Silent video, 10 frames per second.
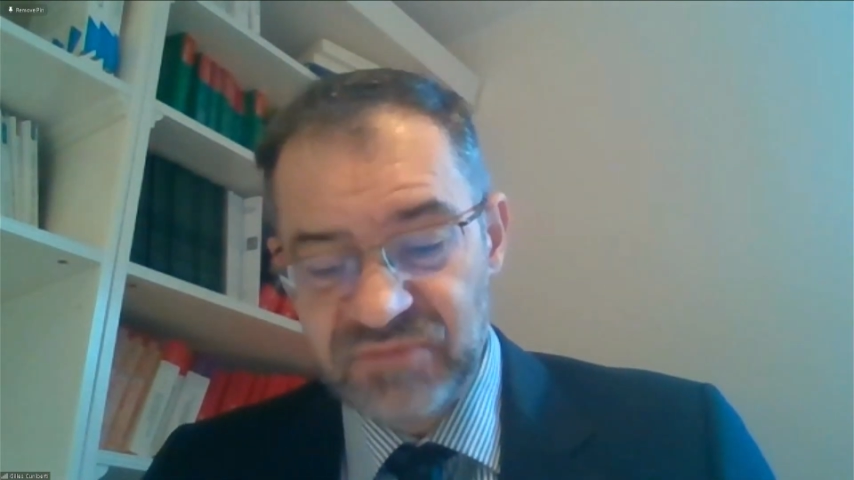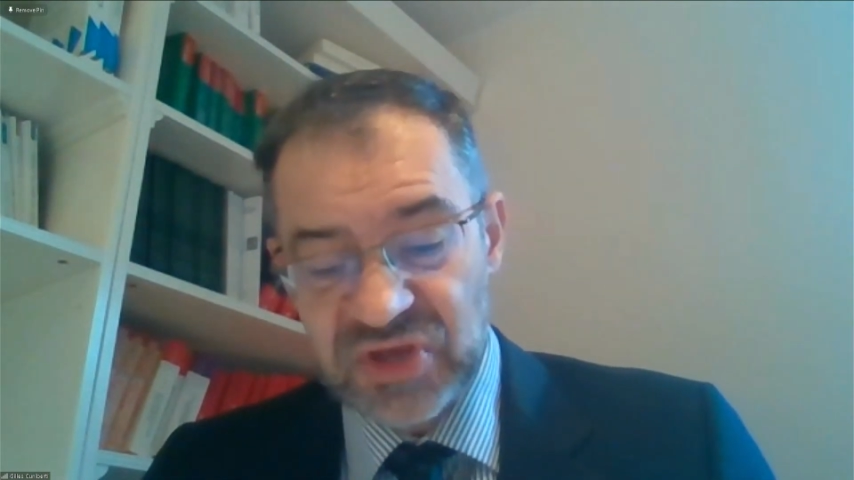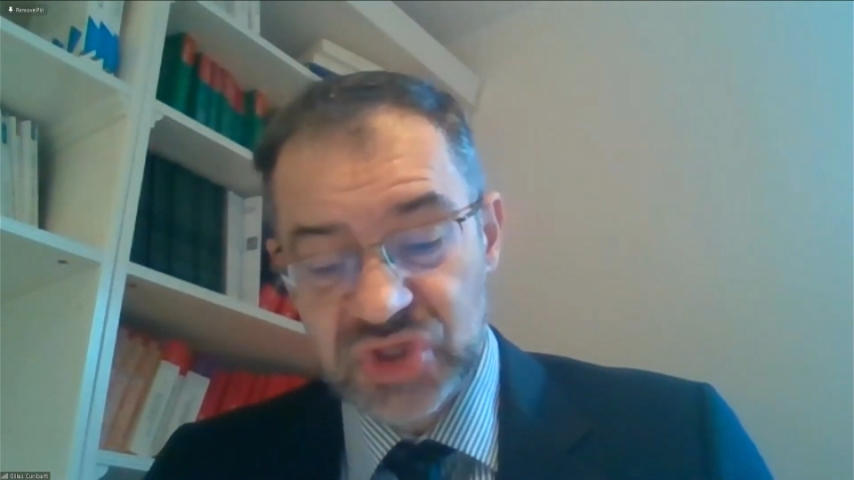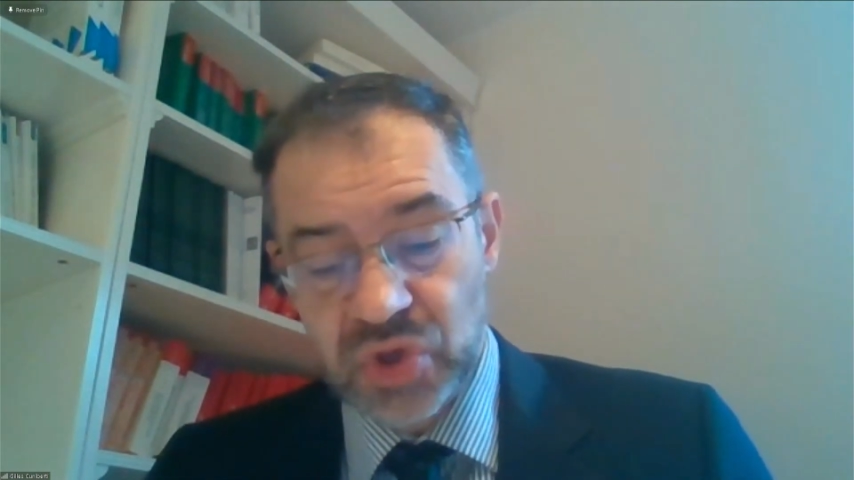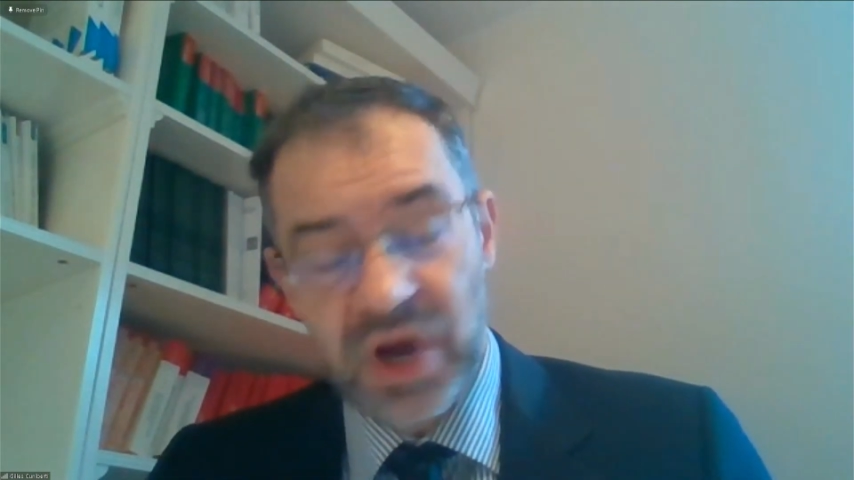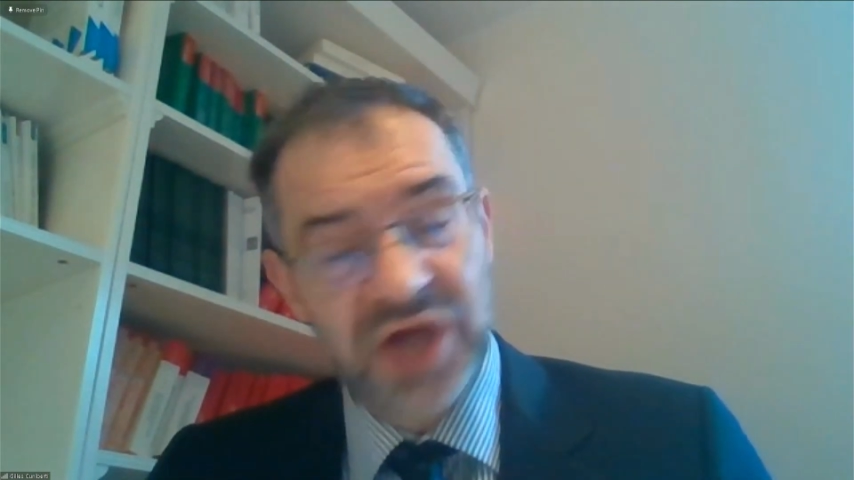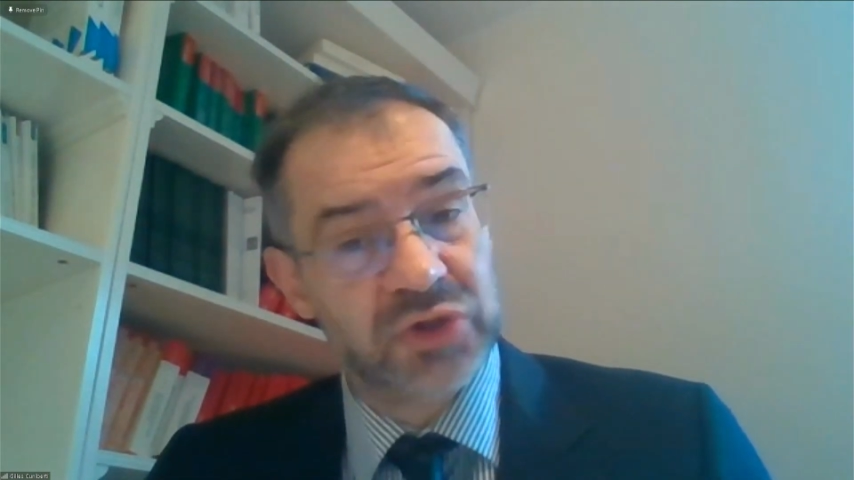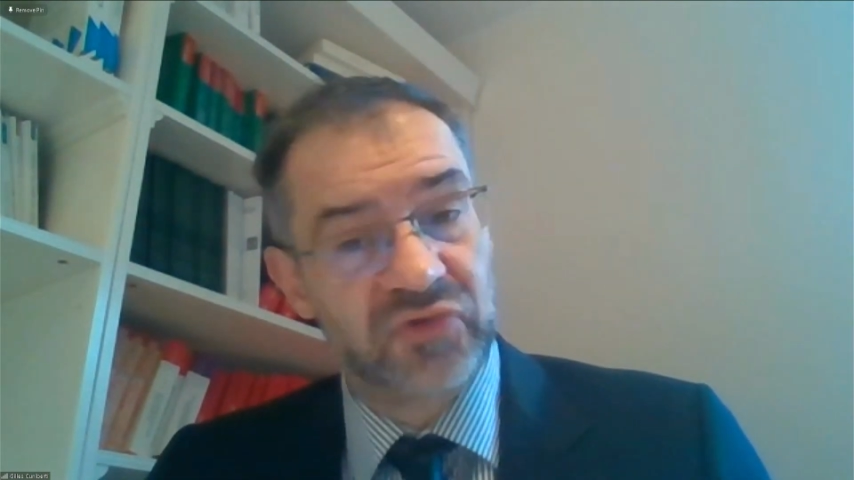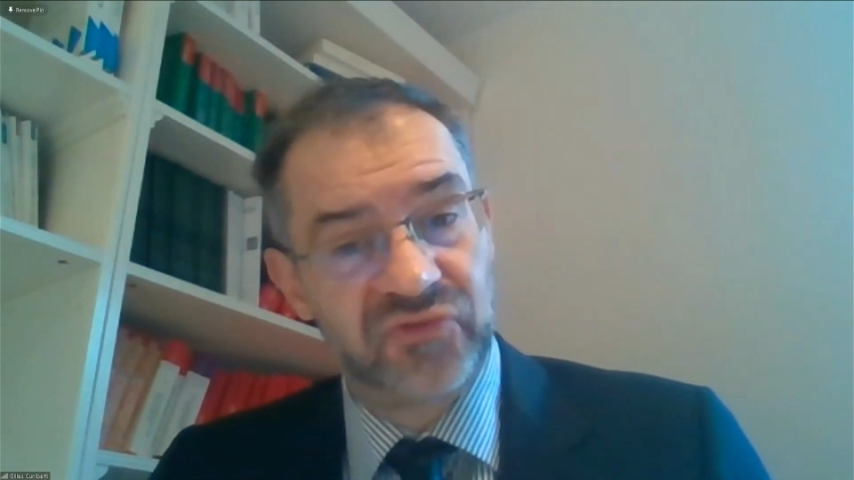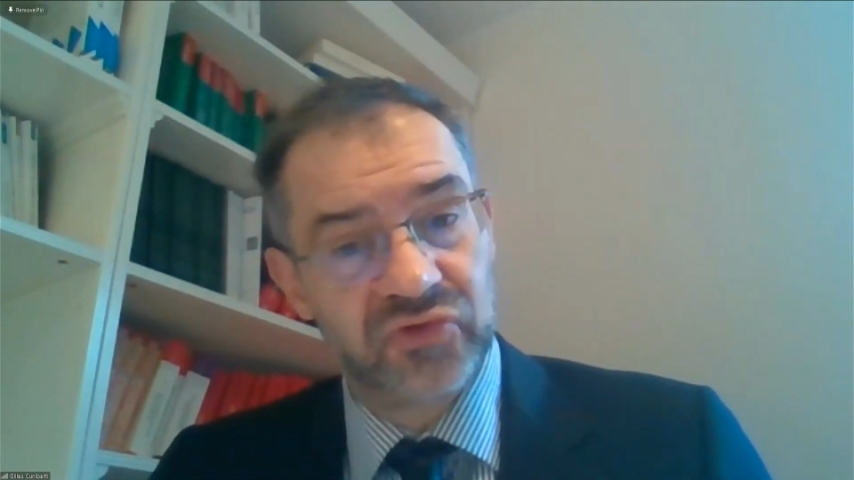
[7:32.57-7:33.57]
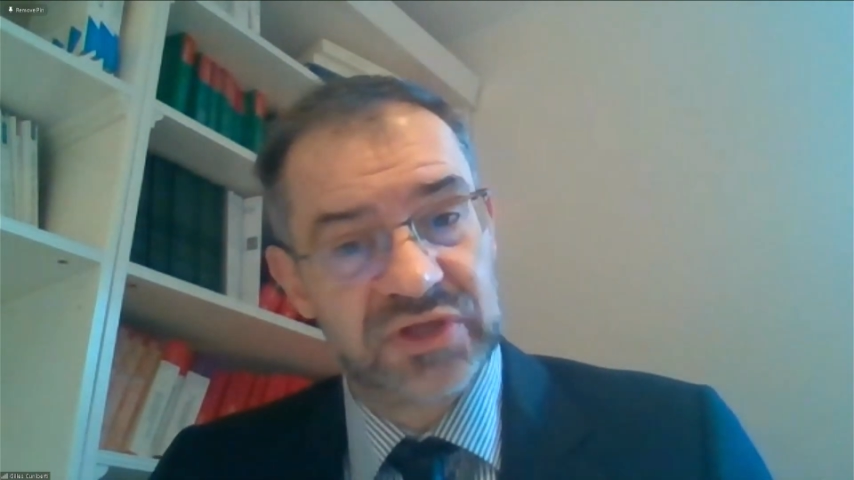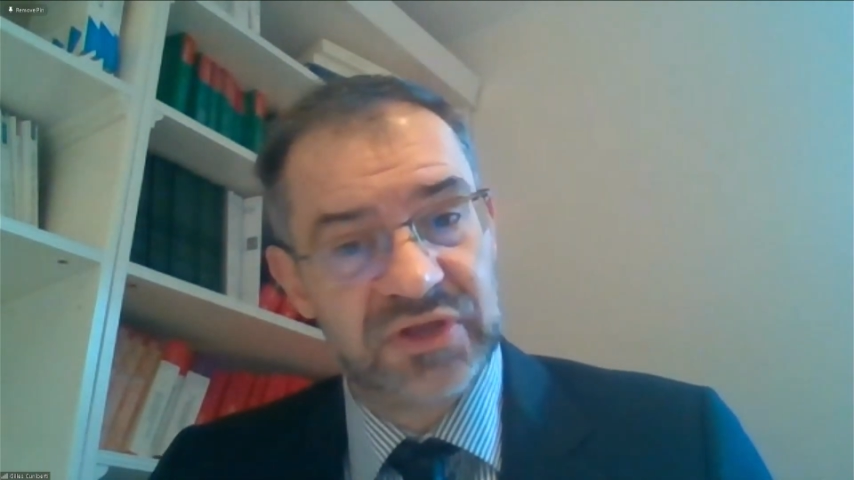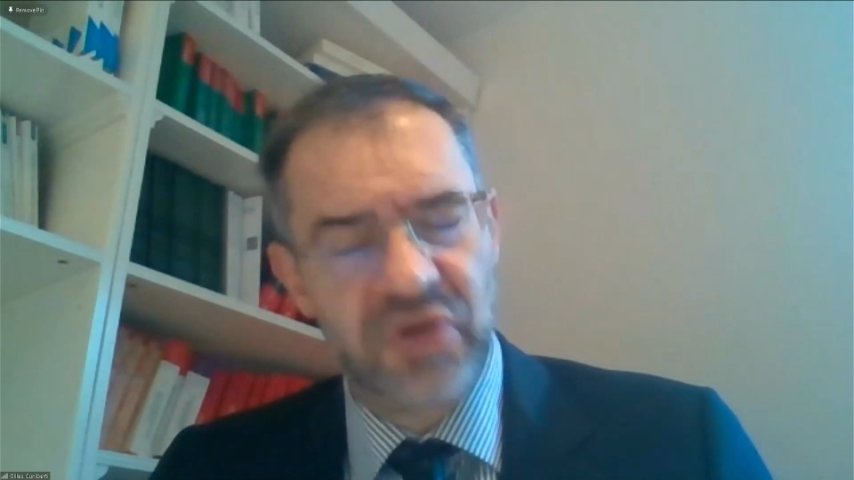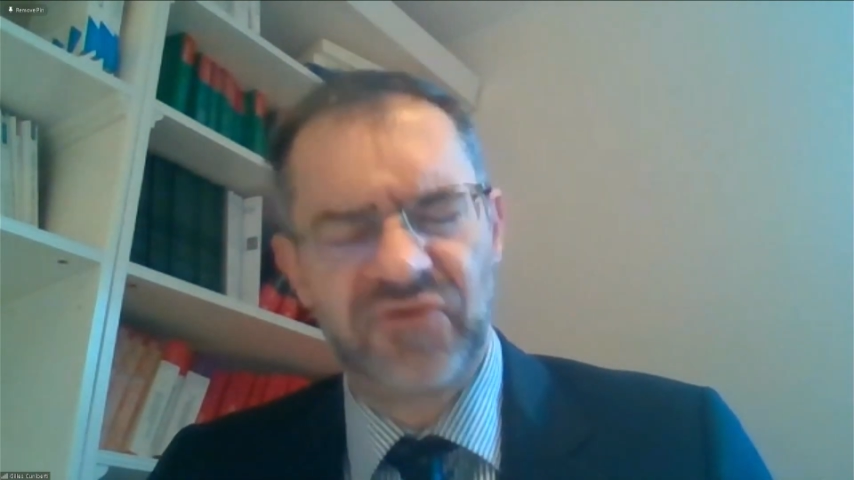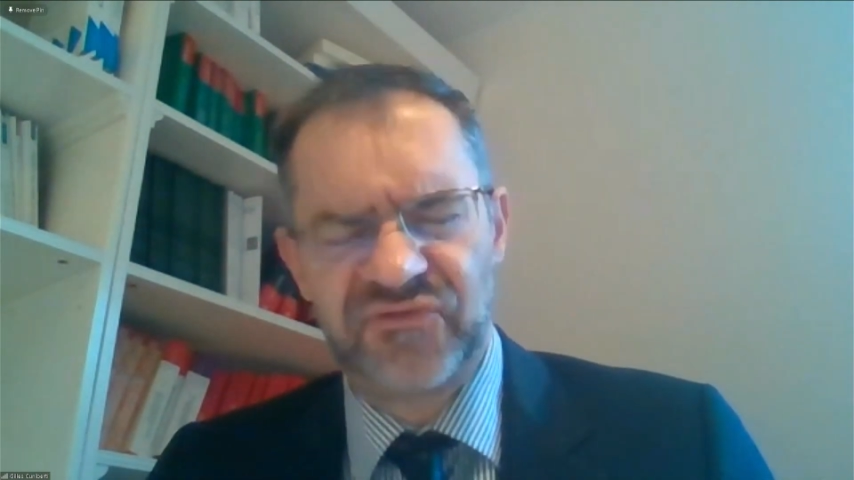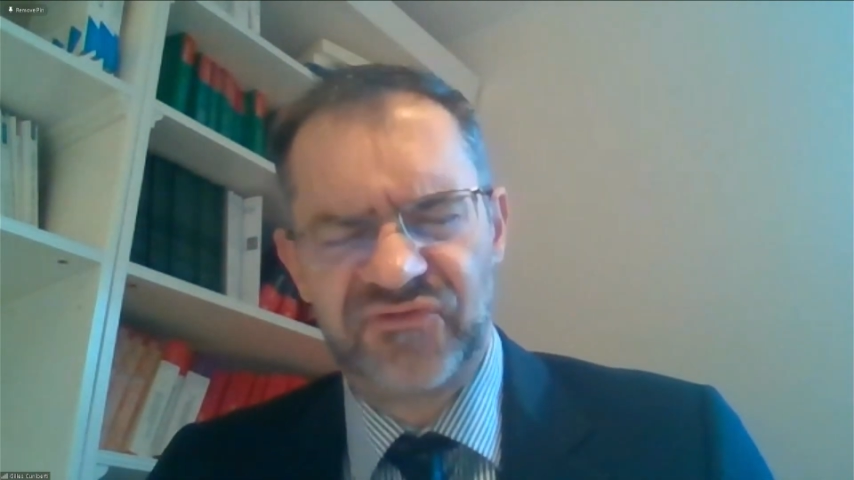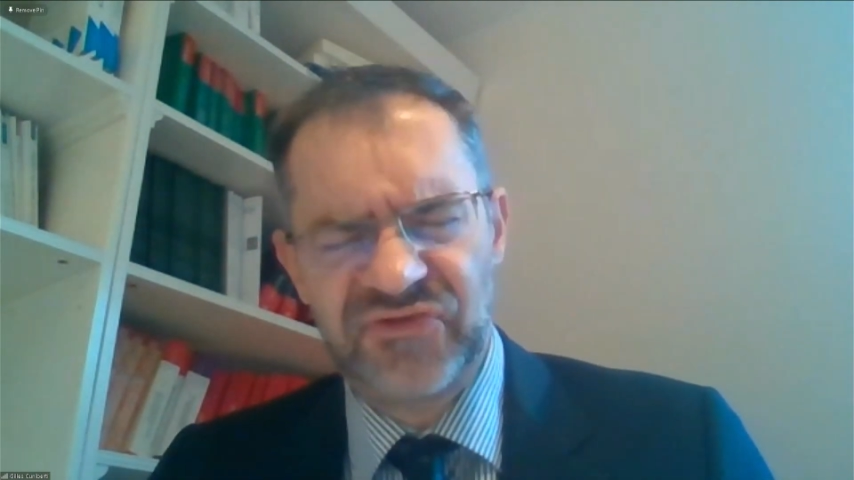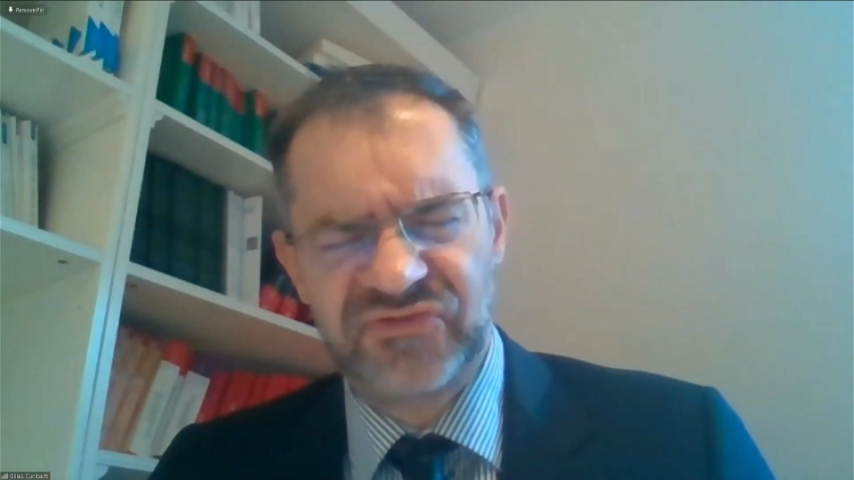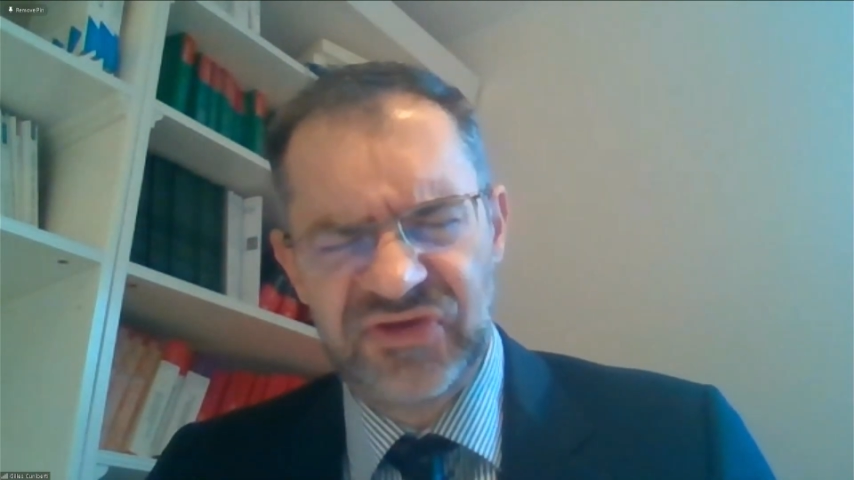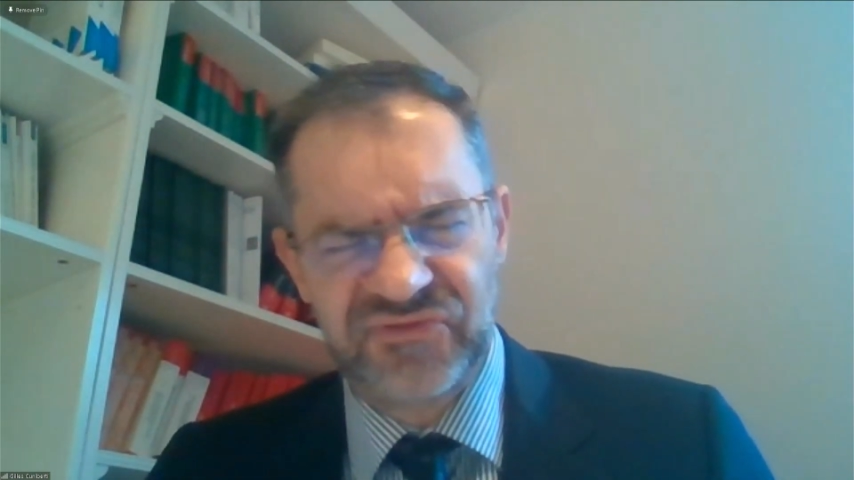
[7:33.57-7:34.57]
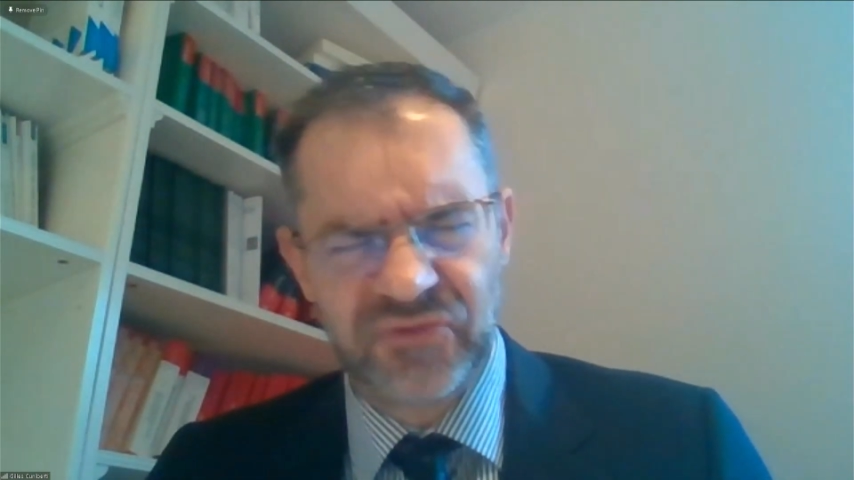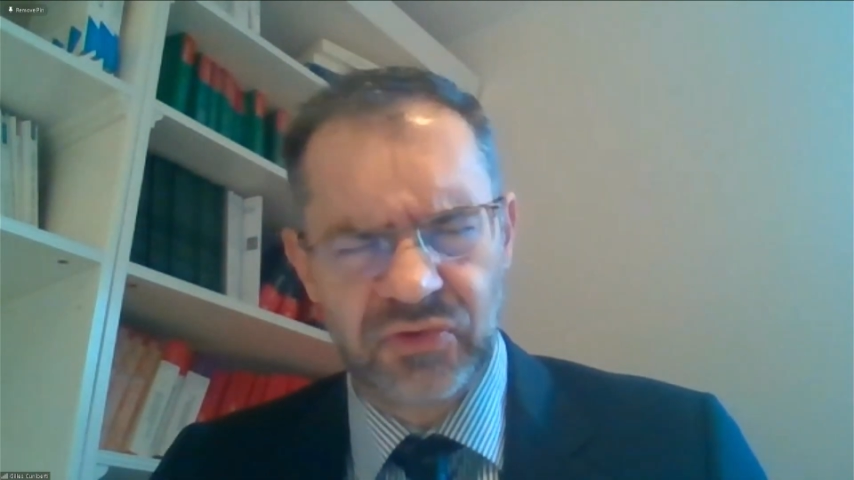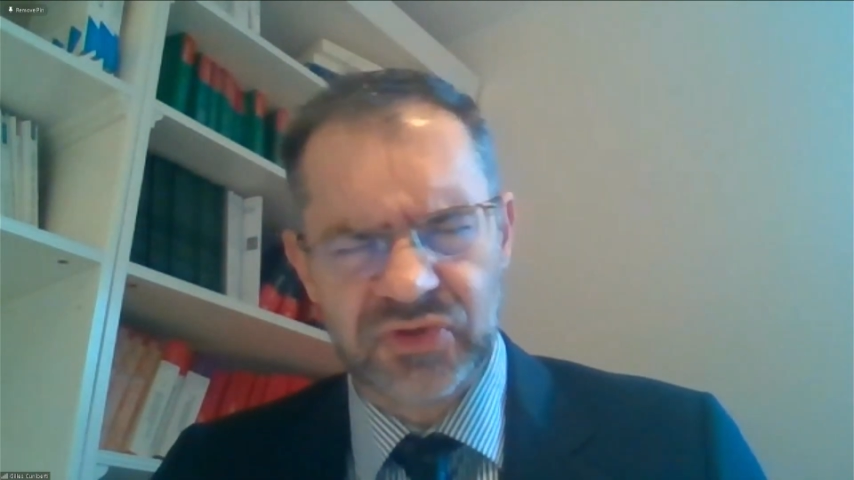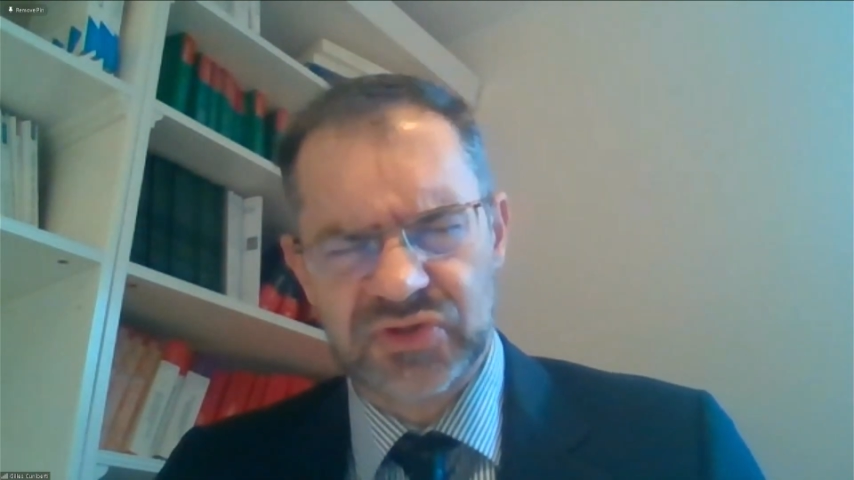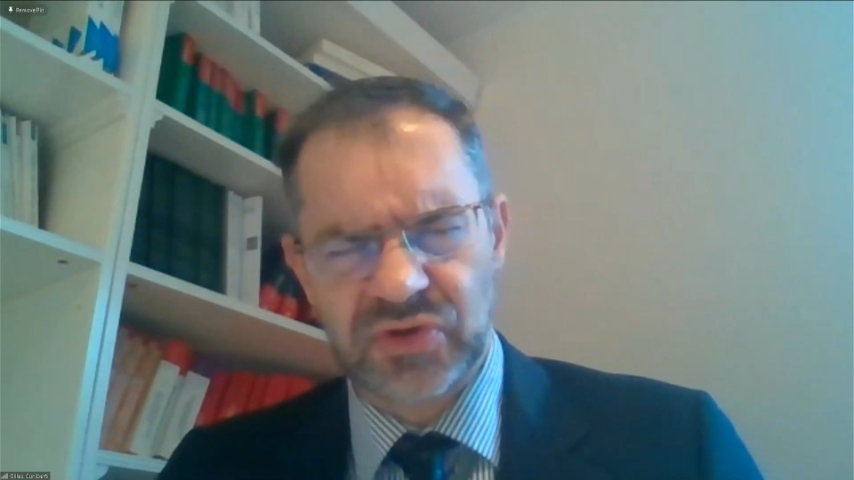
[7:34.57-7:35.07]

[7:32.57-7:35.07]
And so Article 54